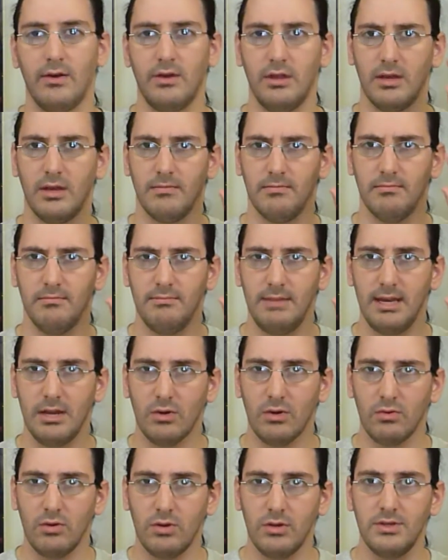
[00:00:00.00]
the
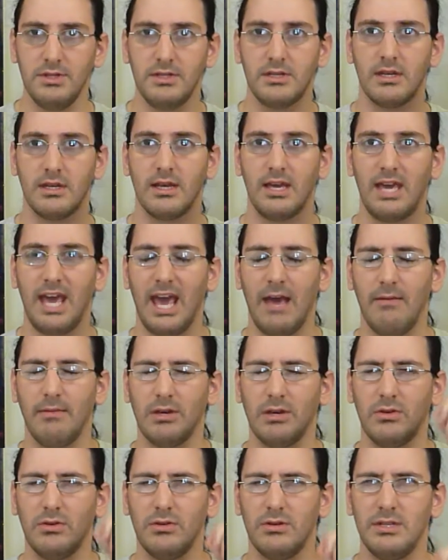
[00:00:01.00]
minerals and
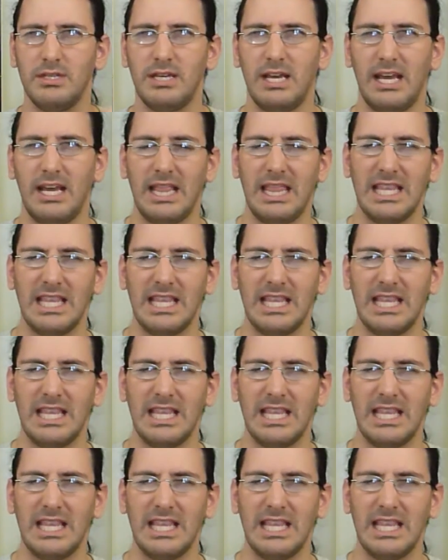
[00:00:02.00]
chemicals in